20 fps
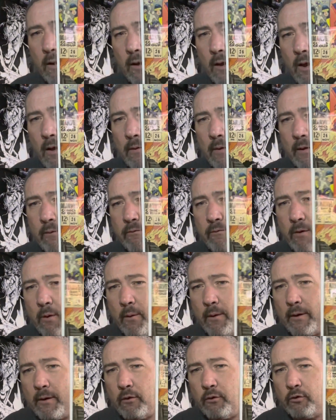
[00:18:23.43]
and then
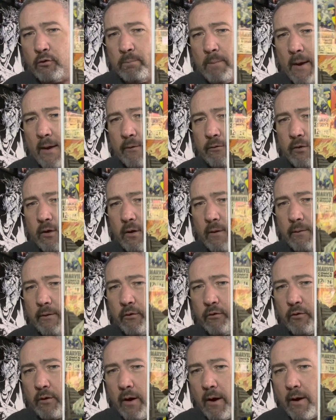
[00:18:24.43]
very little spacing on the
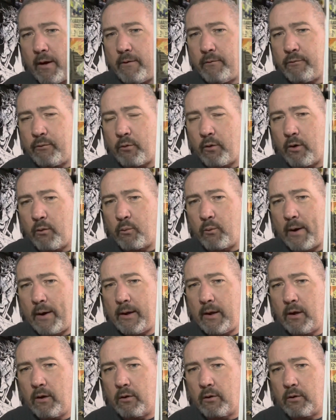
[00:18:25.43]
side for a
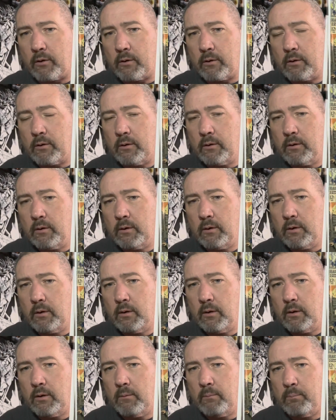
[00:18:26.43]
regular
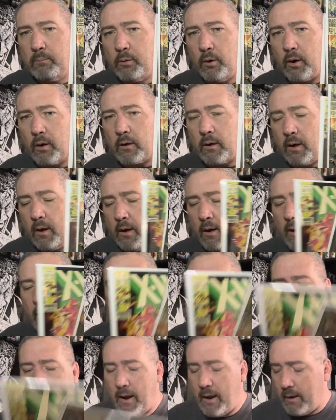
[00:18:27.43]
book.
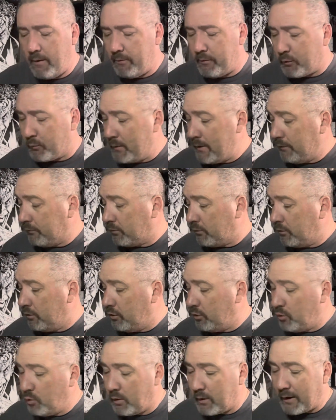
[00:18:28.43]
And the reason you
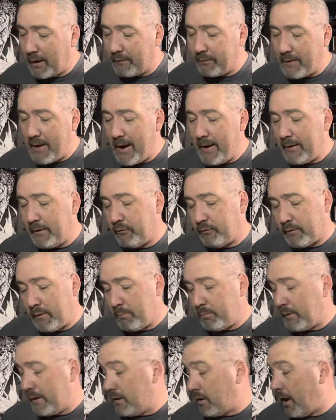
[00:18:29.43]
do it like that is
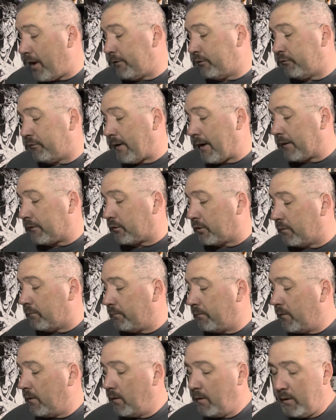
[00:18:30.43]
simply cost factor.
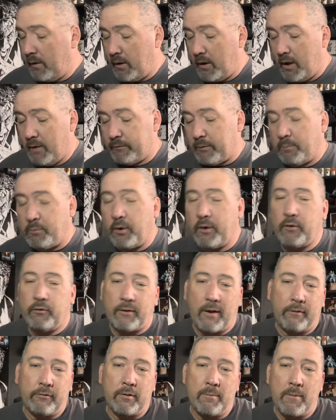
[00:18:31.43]
If a book is
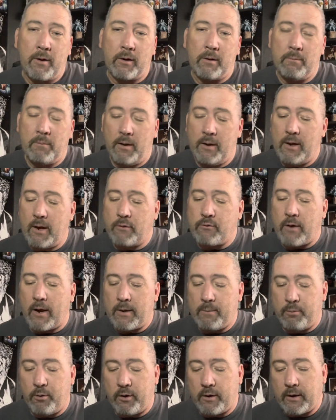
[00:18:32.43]
X amount of money, I try
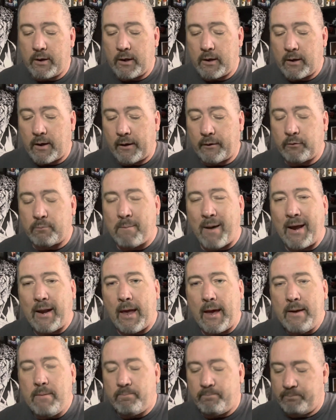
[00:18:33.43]
to put it in a nice
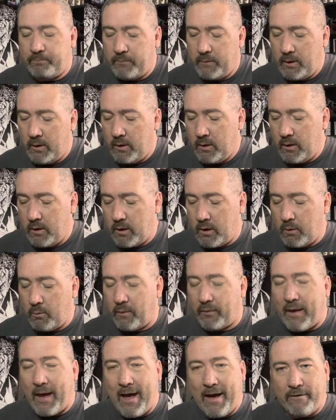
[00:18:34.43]
mylite uh,
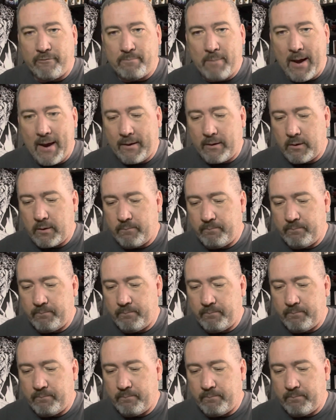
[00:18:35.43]
with a halfback.